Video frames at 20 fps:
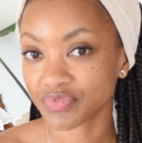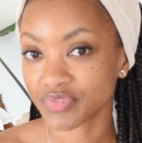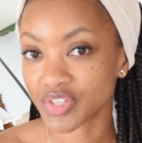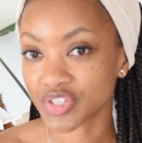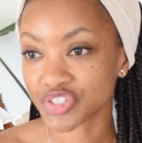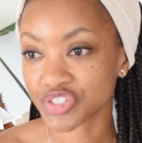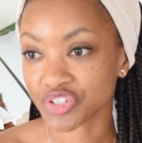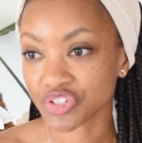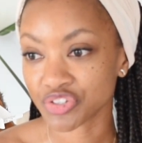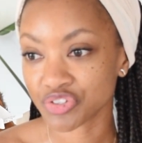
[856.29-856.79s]

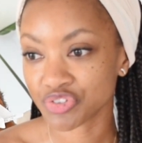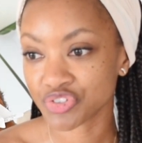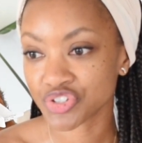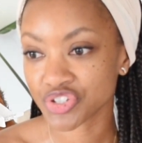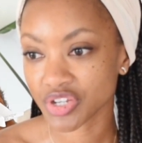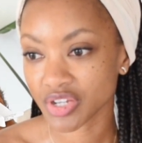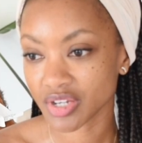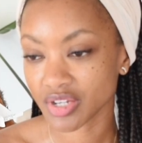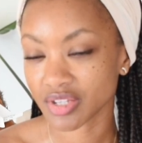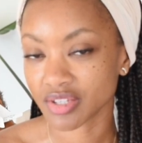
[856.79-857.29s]
The
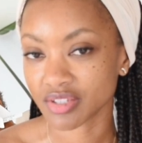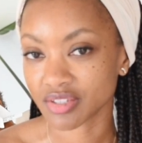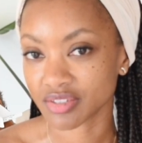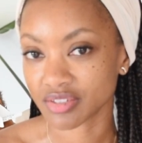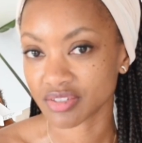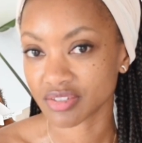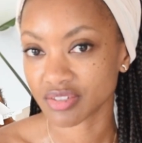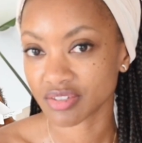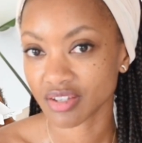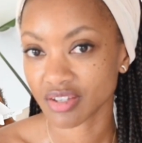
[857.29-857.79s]
solution
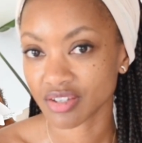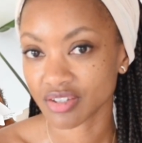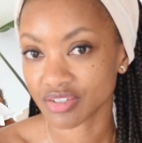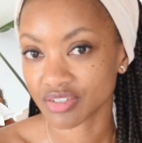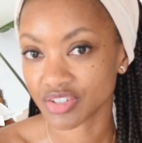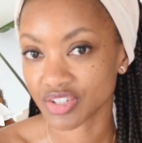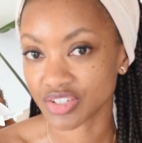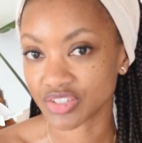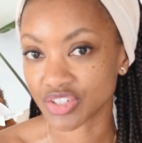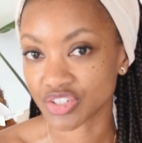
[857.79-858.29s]
is
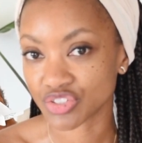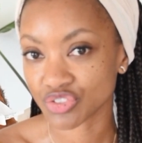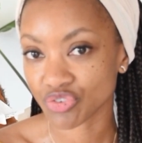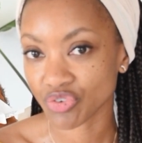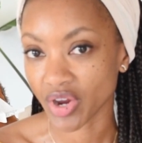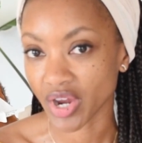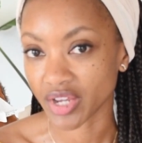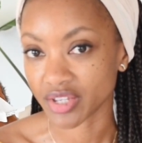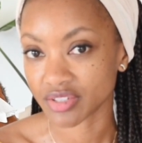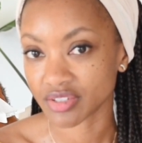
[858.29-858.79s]
Jesus
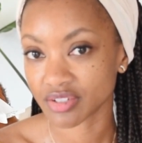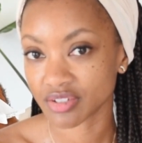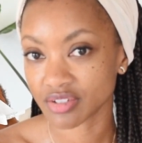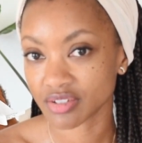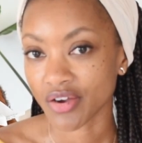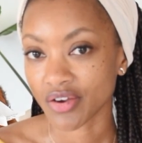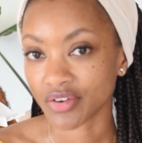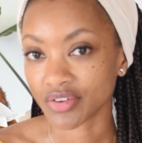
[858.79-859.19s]
Christ.